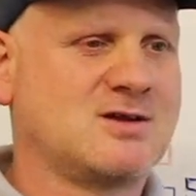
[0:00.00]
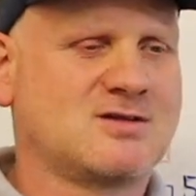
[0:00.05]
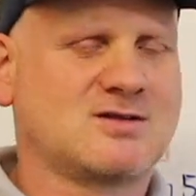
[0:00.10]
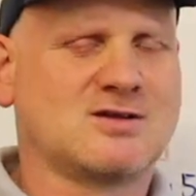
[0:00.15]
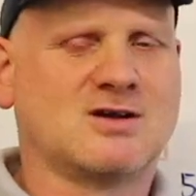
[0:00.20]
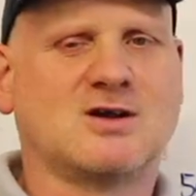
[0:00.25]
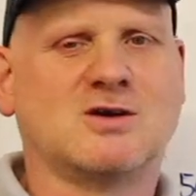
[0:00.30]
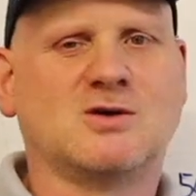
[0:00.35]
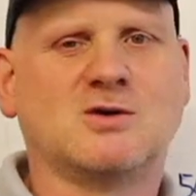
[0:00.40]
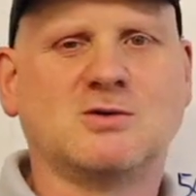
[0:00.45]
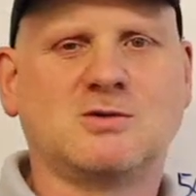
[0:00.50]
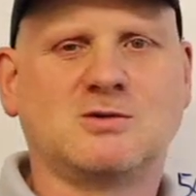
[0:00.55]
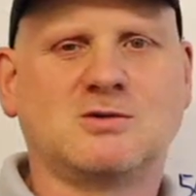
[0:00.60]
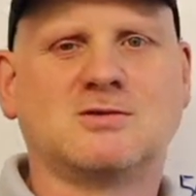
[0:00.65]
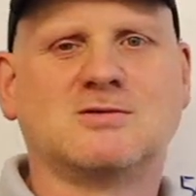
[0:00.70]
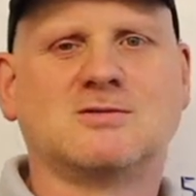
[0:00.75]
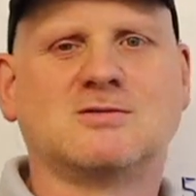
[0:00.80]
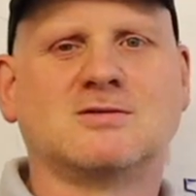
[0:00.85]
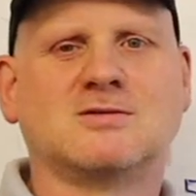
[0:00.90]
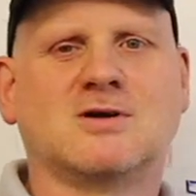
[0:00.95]

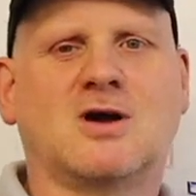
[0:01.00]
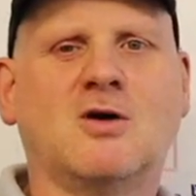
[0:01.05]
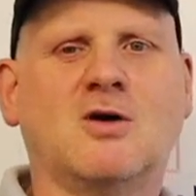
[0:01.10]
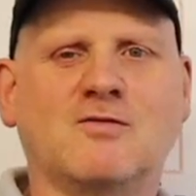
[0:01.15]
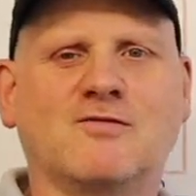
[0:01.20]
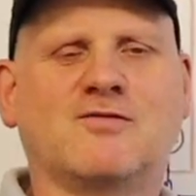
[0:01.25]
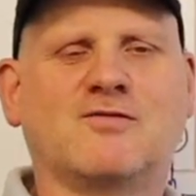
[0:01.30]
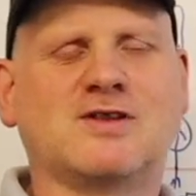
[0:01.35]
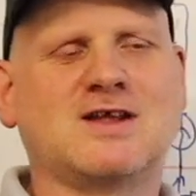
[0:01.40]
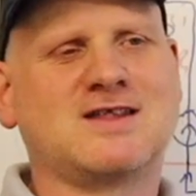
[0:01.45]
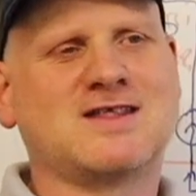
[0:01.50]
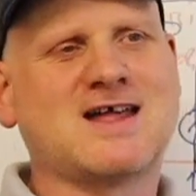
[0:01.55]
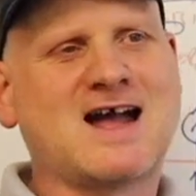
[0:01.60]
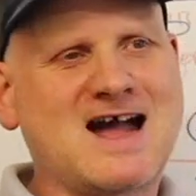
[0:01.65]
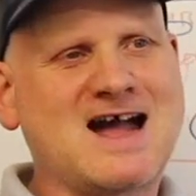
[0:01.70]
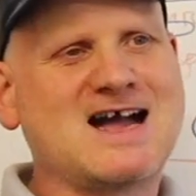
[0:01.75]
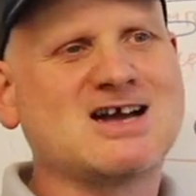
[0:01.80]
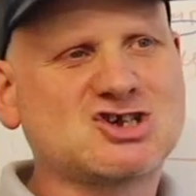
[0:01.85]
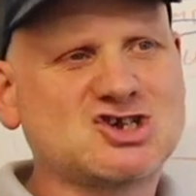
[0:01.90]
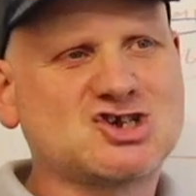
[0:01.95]
So hopefully
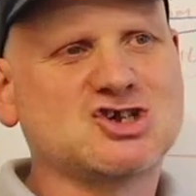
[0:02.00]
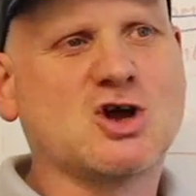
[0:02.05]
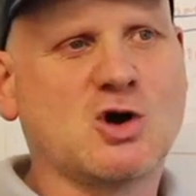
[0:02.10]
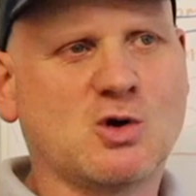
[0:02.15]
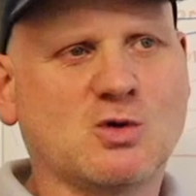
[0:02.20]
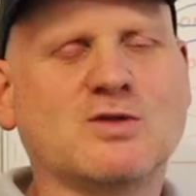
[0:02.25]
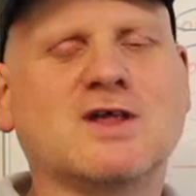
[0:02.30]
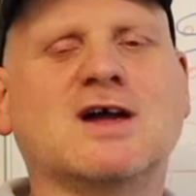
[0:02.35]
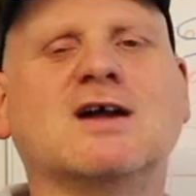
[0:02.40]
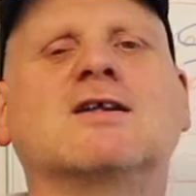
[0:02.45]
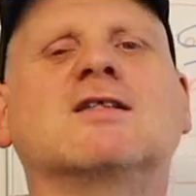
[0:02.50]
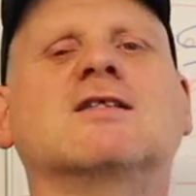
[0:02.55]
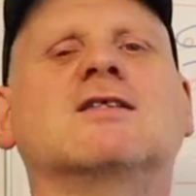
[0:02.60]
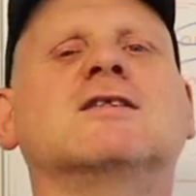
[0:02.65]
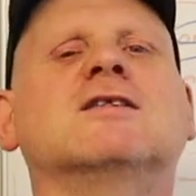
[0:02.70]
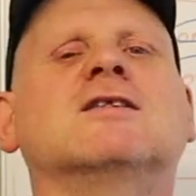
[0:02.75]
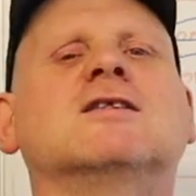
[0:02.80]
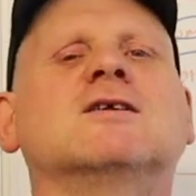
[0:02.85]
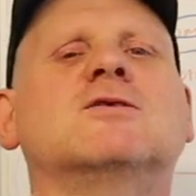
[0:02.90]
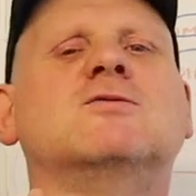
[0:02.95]
that has shown that
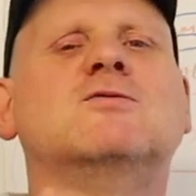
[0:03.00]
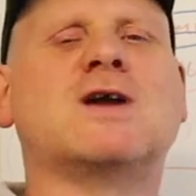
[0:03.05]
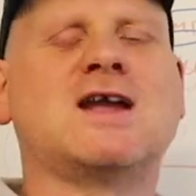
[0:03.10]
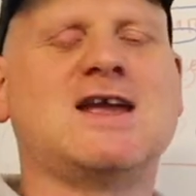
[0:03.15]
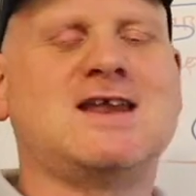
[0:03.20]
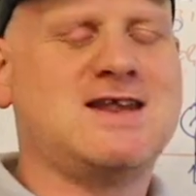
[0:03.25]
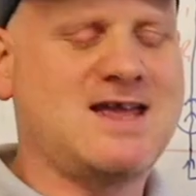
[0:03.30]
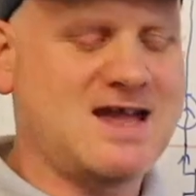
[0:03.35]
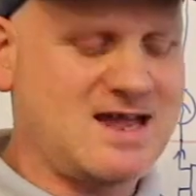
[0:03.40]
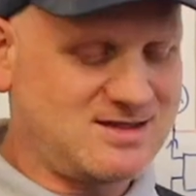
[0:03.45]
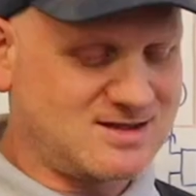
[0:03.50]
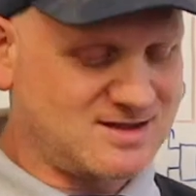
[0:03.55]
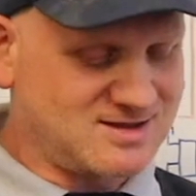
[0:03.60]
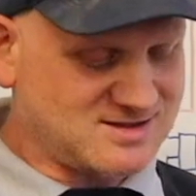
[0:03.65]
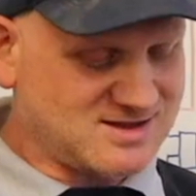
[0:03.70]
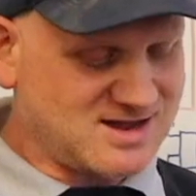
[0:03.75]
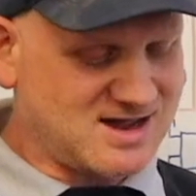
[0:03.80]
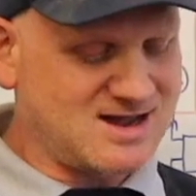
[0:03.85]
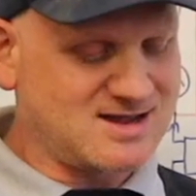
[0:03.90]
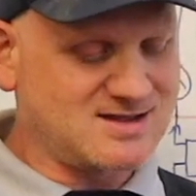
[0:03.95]
the
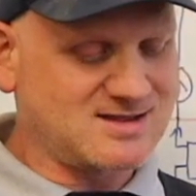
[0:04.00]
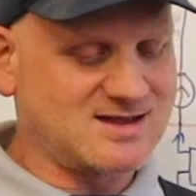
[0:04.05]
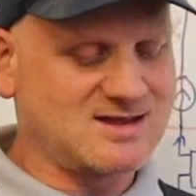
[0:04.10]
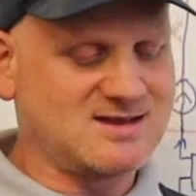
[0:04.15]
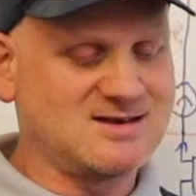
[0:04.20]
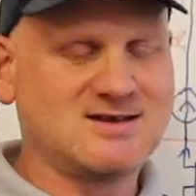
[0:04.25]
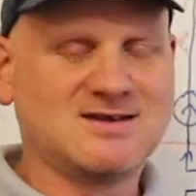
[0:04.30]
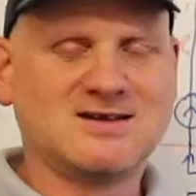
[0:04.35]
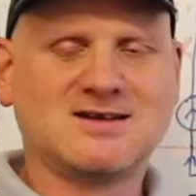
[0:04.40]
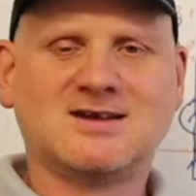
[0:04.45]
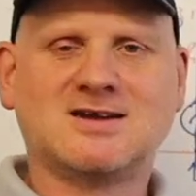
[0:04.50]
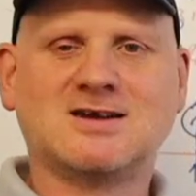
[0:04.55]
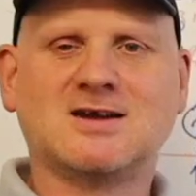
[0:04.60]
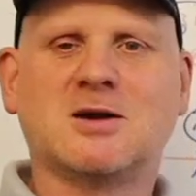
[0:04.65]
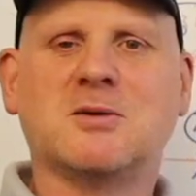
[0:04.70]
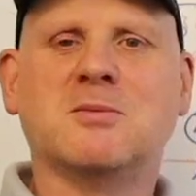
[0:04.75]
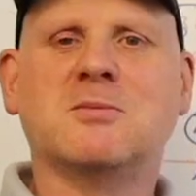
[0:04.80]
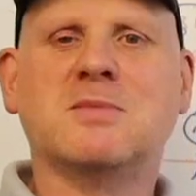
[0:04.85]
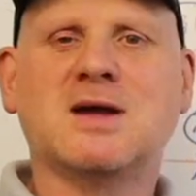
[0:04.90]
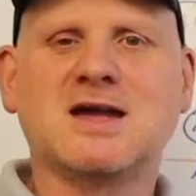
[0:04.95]
radiator sizing
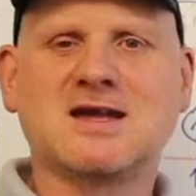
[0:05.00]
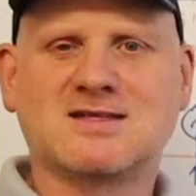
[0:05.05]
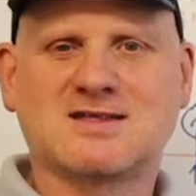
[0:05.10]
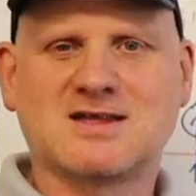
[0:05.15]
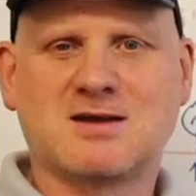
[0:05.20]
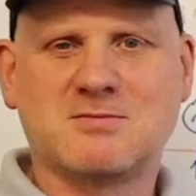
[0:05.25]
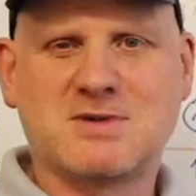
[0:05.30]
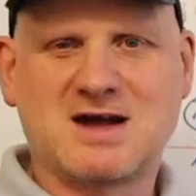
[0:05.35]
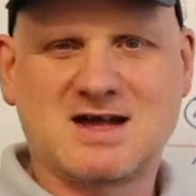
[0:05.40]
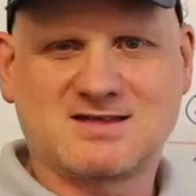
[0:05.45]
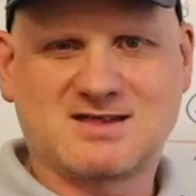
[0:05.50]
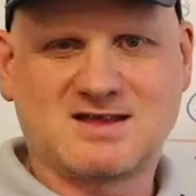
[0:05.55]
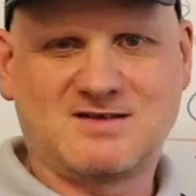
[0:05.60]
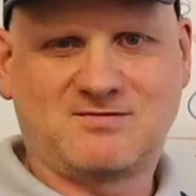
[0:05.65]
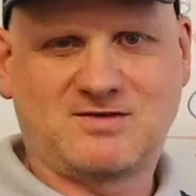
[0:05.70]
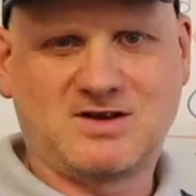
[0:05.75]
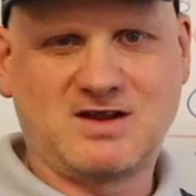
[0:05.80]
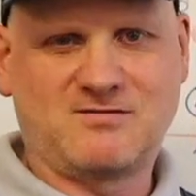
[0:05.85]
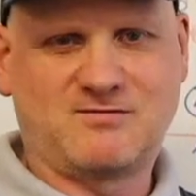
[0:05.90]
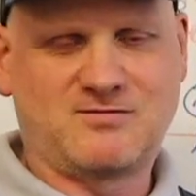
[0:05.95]
makes a
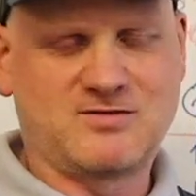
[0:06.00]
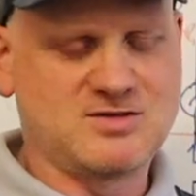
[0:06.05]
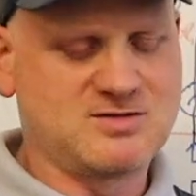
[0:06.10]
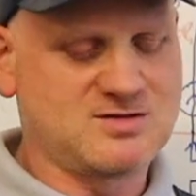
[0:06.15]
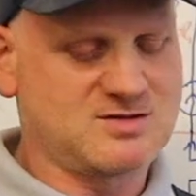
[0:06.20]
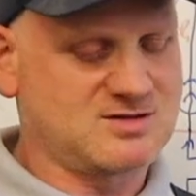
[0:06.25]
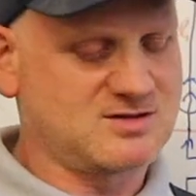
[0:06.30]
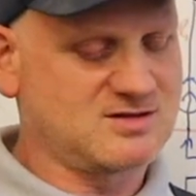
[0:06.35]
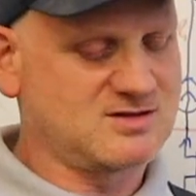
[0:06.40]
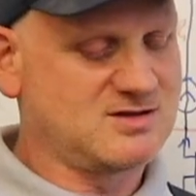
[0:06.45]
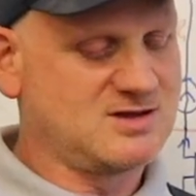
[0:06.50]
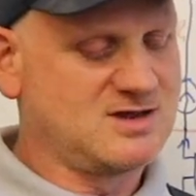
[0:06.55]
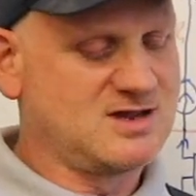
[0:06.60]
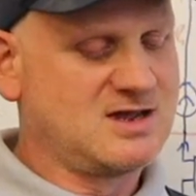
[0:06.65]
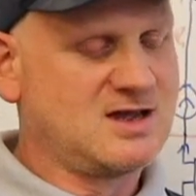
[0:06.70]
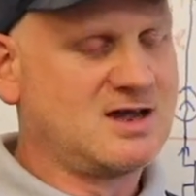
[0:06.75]
massive difference.